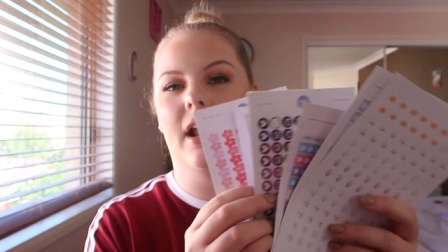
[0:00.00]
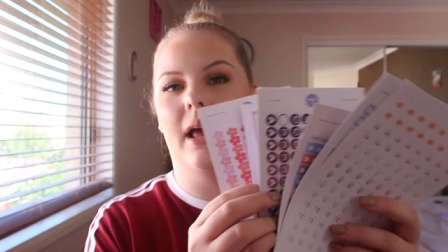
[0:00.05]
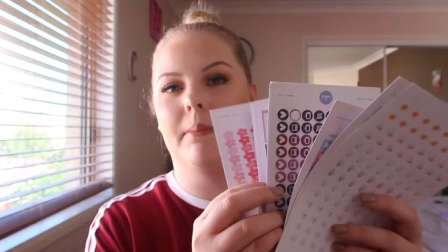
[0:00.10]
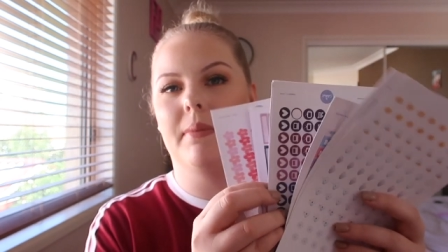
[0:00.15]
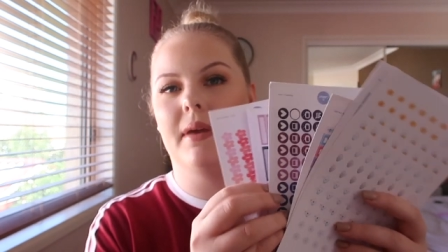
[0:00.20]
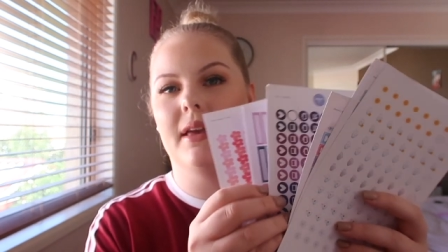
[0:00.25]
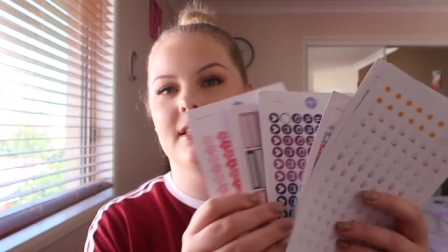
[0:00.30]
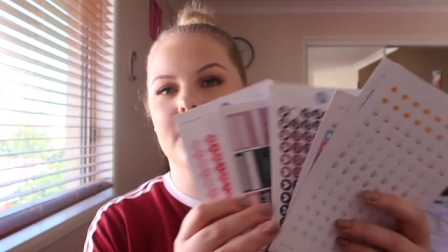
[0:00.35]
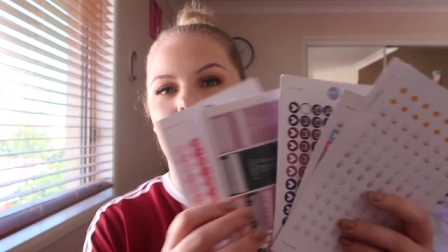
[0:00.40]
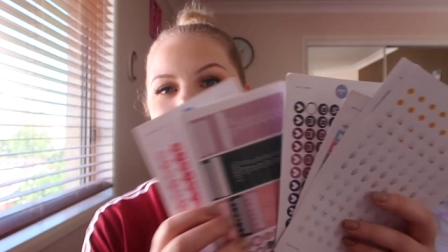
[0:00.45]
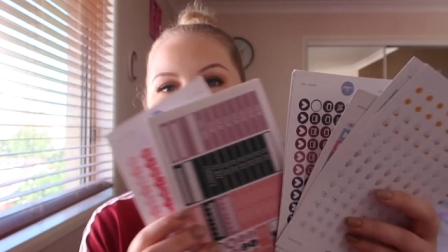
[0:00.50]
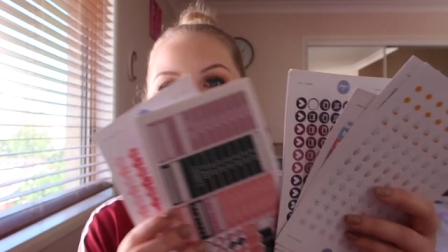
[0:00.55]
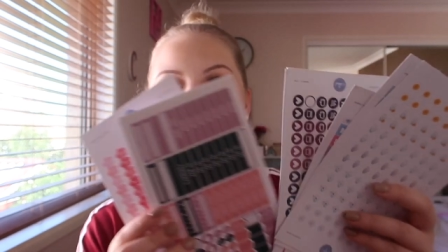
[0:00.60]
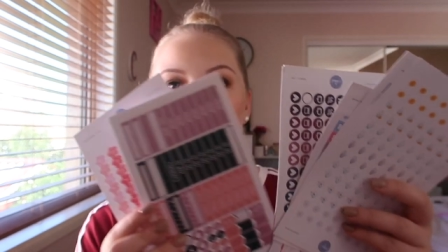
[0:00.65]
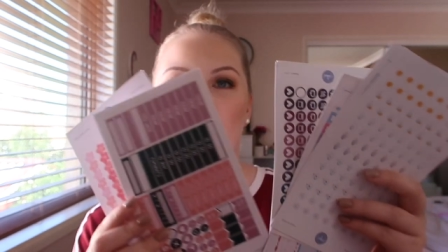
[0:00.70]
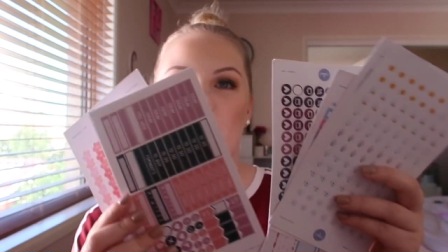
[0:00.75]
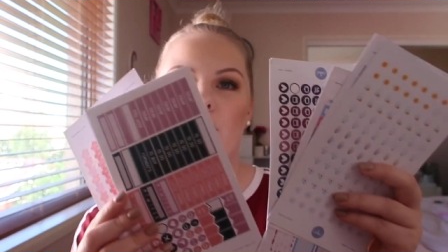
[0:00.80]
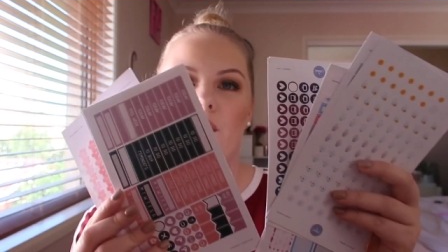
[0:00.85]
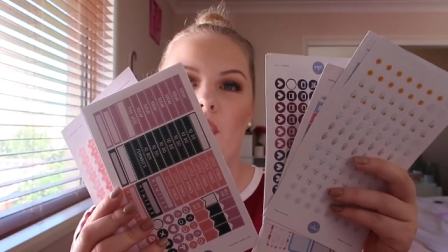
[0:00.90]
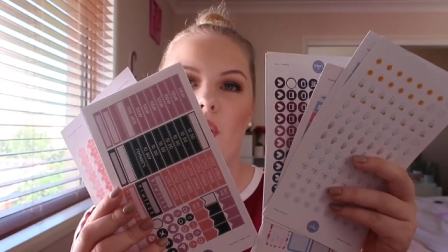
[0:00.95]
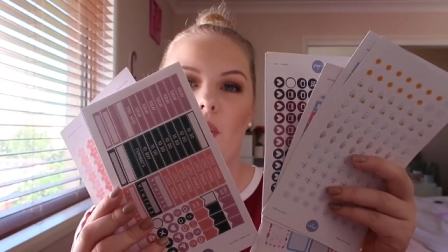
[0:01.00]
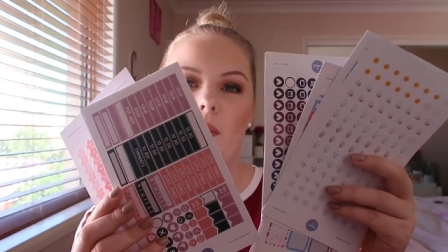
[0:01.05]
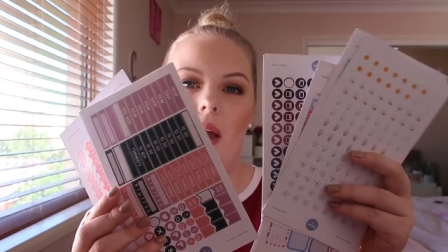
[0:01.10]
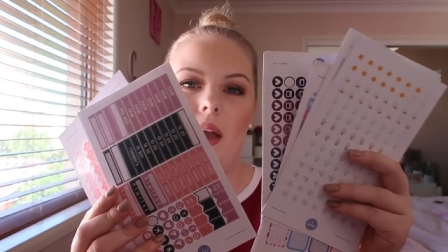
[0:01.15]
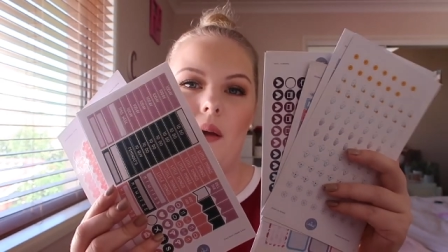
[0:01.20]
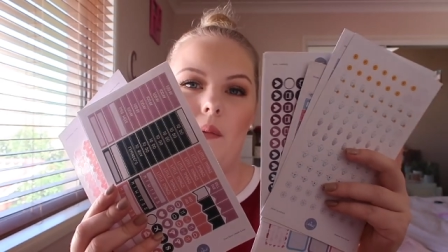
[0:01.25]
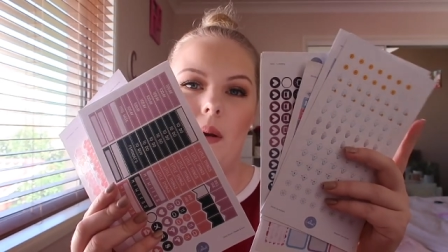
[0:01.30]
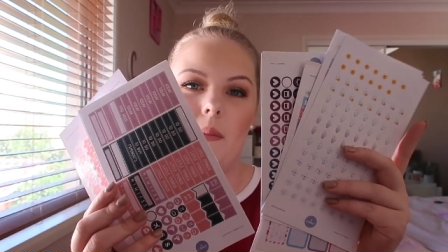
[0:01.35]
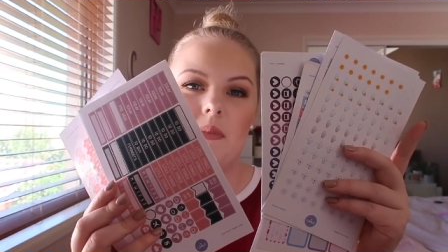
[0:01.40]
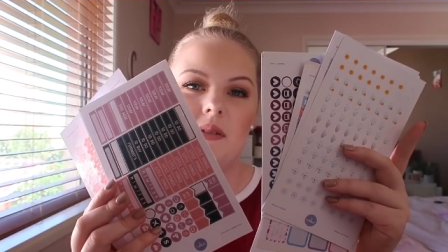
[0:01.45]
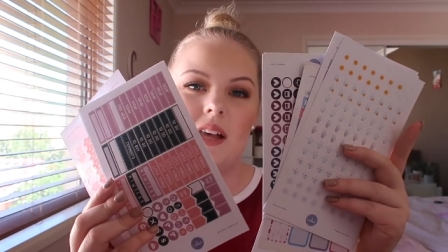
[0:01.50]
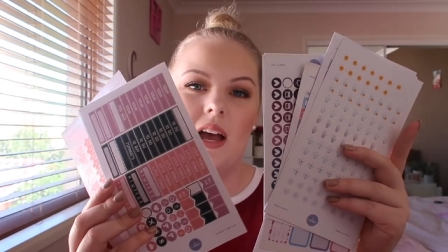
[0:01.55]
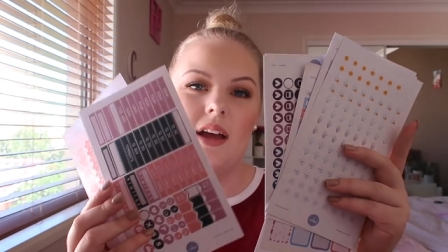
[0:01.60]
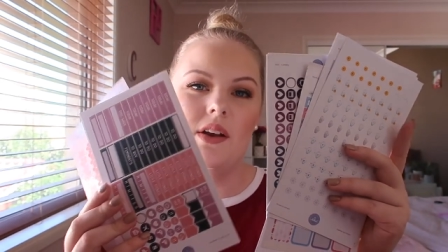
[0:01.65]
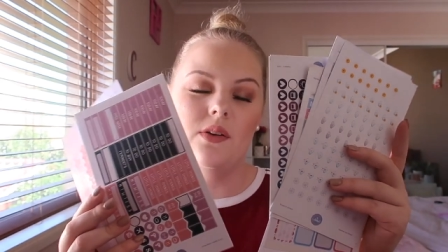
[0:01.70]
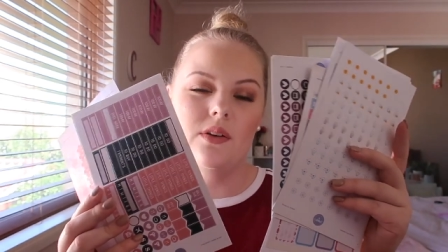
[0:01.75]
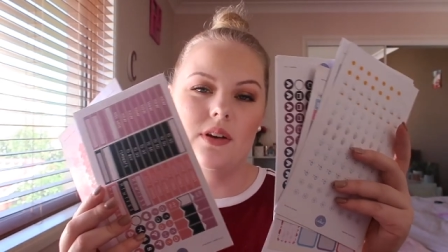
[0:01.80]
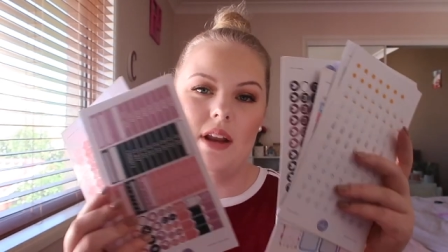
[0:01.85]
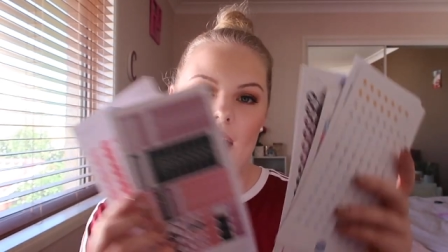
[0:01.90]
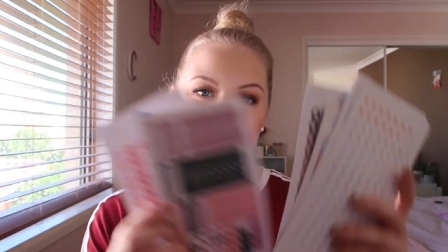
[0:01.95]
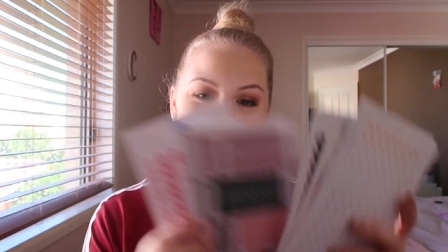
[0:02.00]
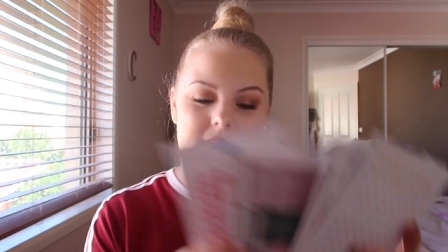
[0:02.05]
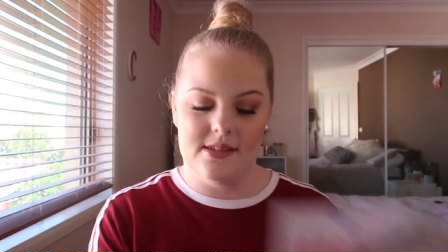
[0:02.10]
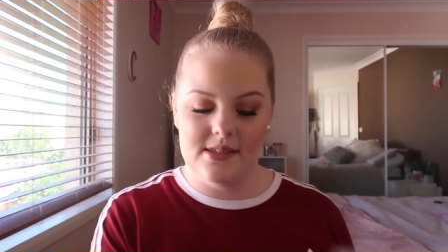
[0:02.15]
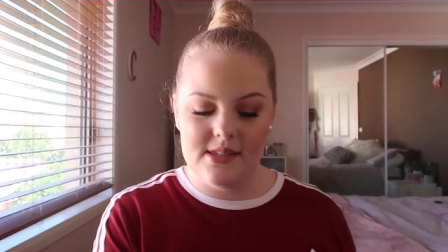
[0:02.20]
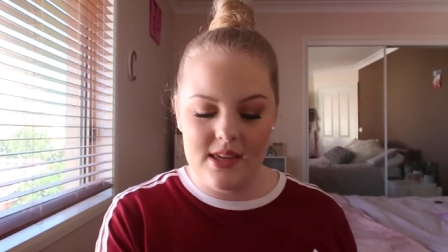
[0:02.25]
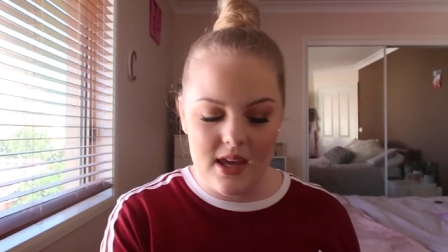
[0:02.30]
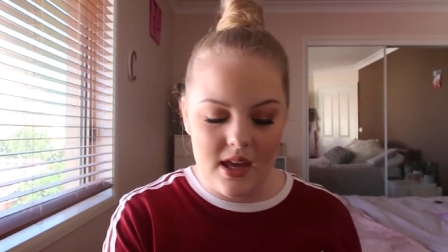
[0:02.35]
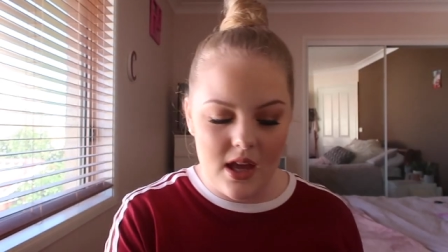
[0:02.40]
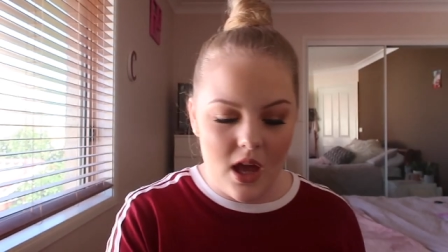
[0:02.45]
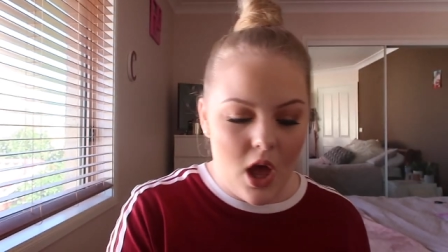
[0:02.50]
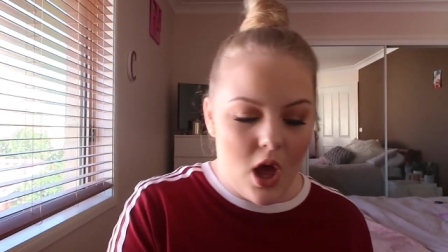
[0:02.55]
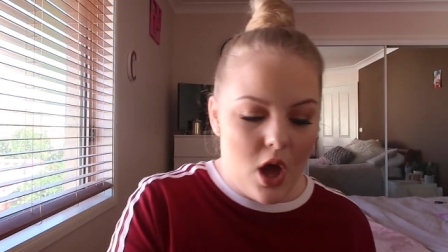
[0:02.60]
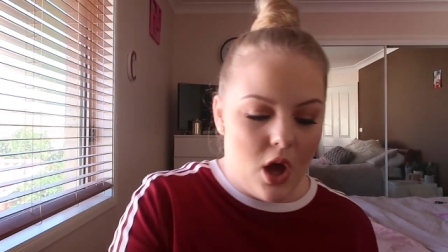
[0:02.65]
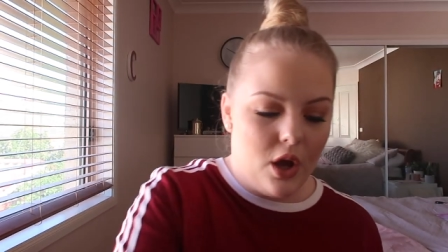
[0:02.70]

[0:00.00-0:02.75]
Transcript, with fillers: that I picked up from a website on Etsy.